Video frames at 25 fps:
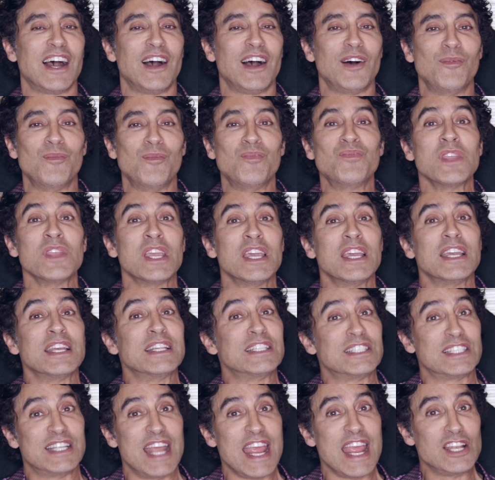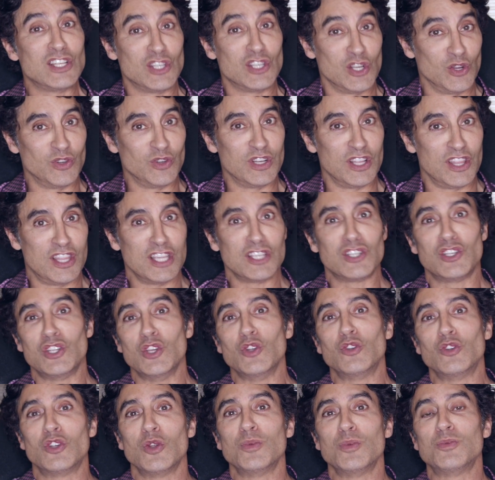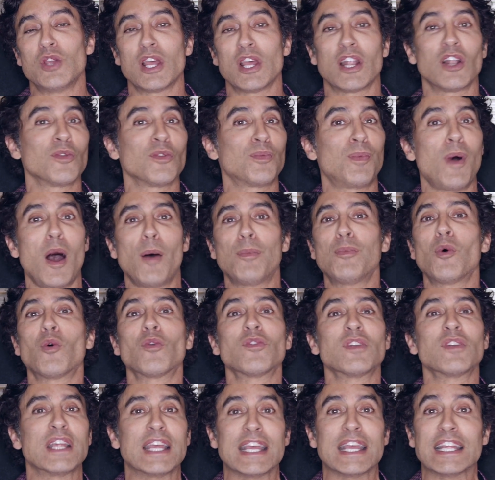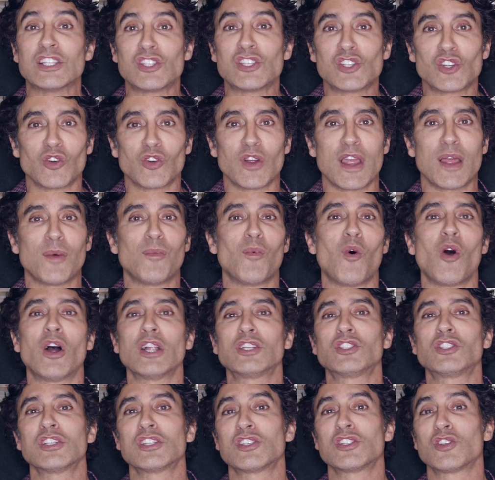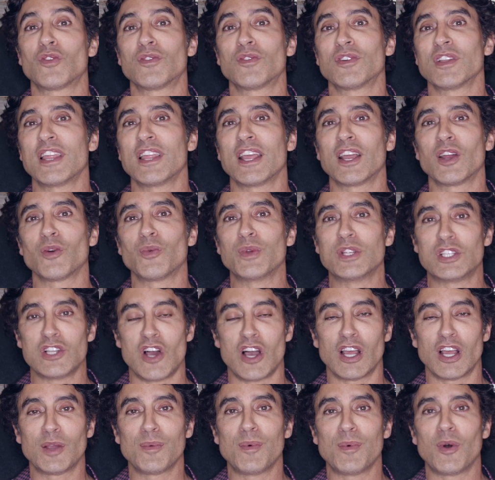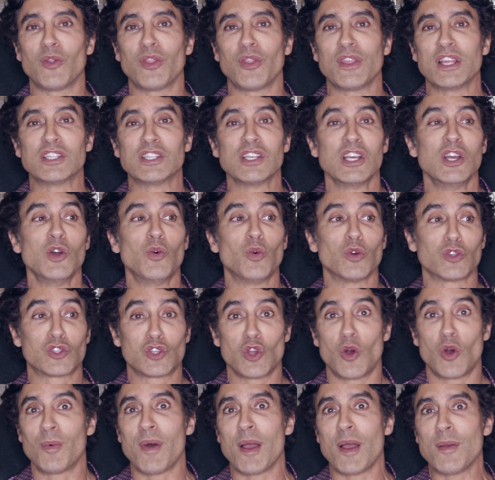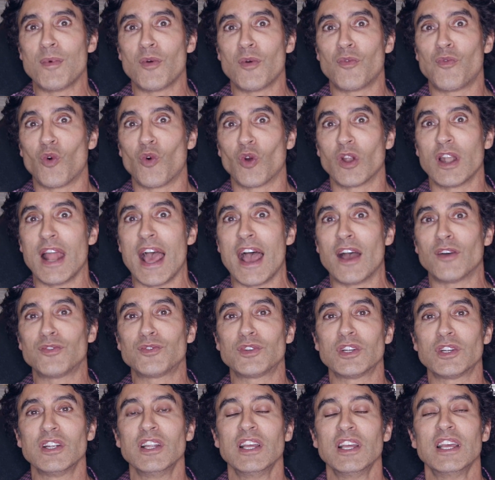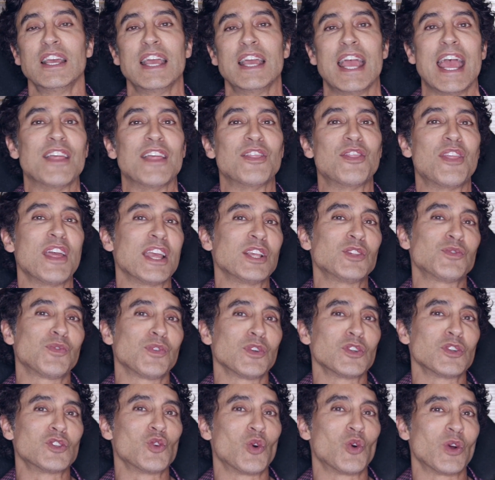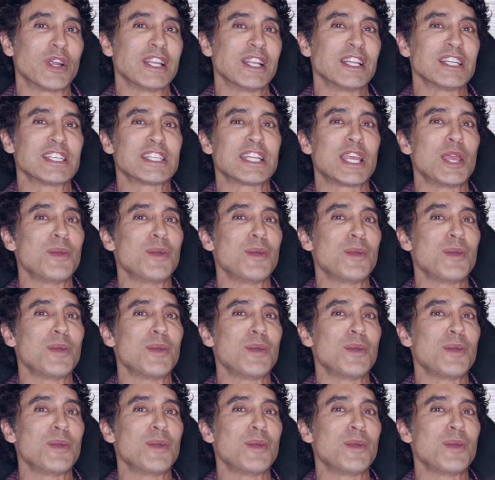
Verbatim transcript: Um, stay tuned to this YouTube channel. Pop over to Instagram, watch us over there. We talk about these. We'll show my before and after. And thanks for joining us.